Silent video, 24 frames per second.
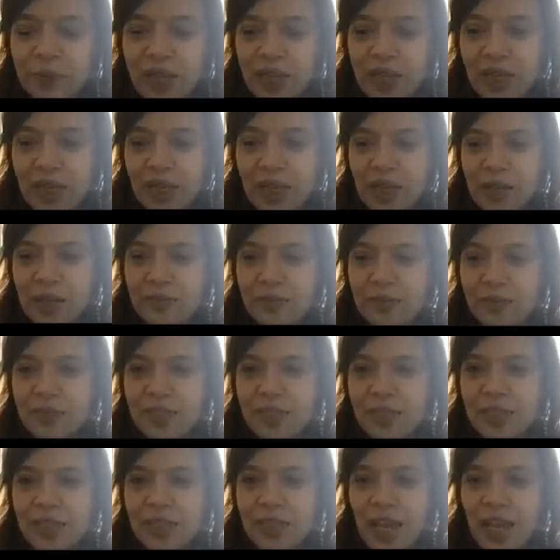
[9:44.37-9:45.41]
and
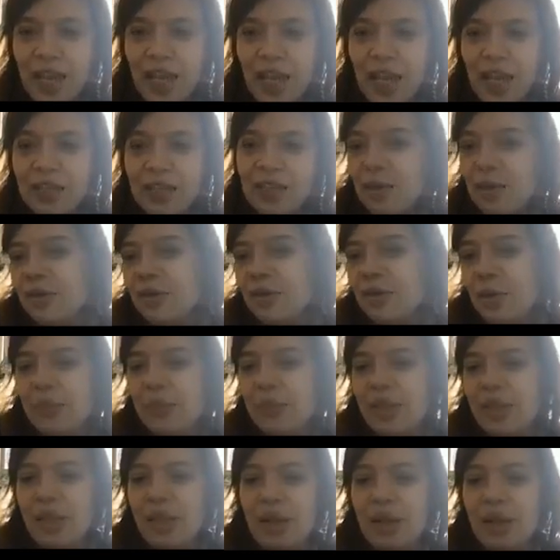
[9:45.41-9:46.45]
then
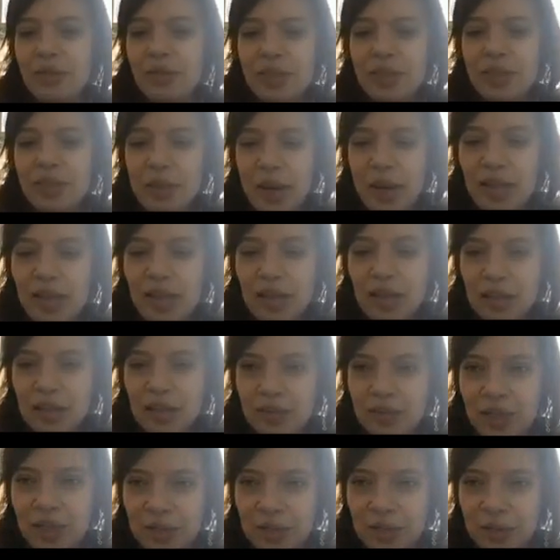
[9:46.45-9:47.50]
that obviously made a lot
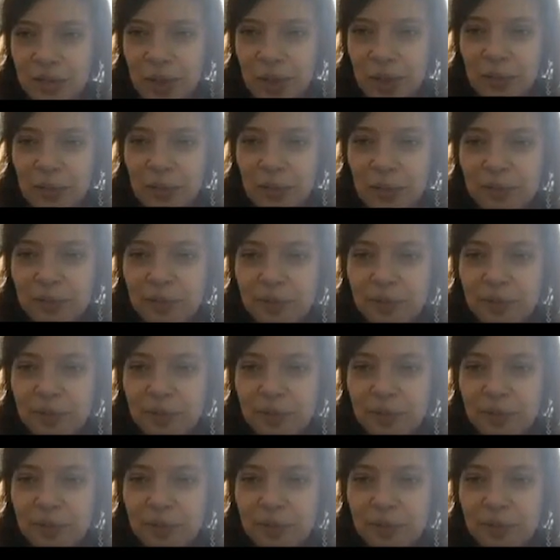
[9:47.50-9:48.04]
of sense to me.